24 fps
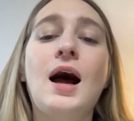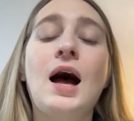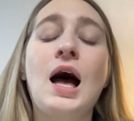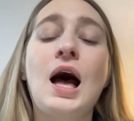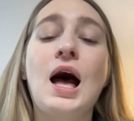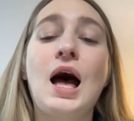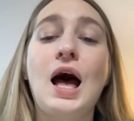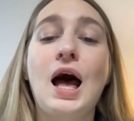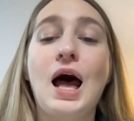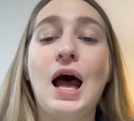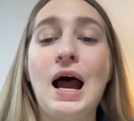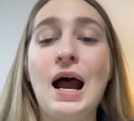
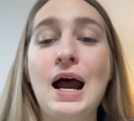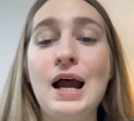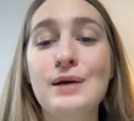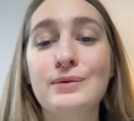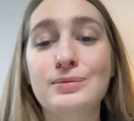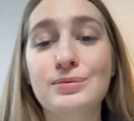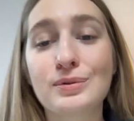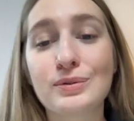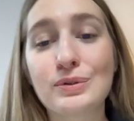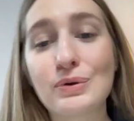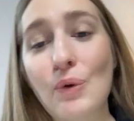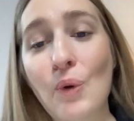I
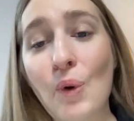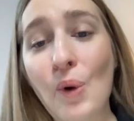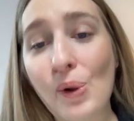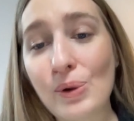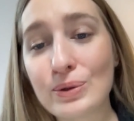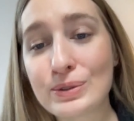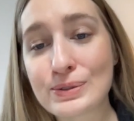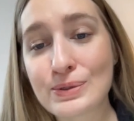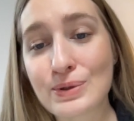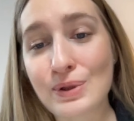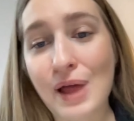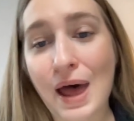would
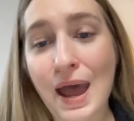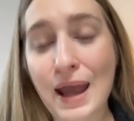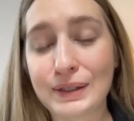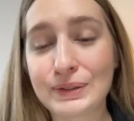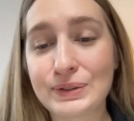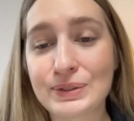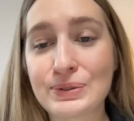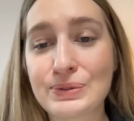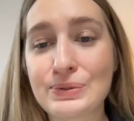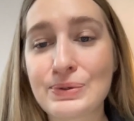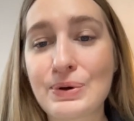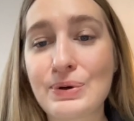also like
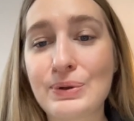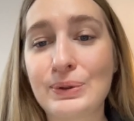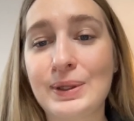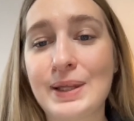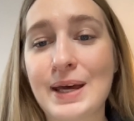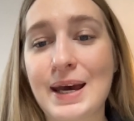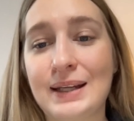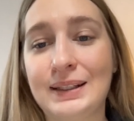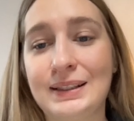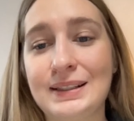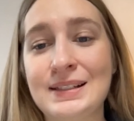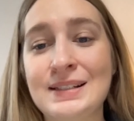to note
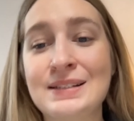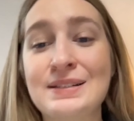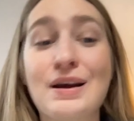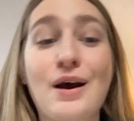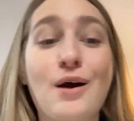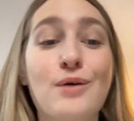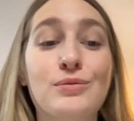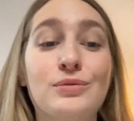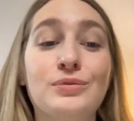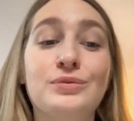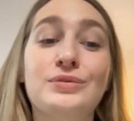that in our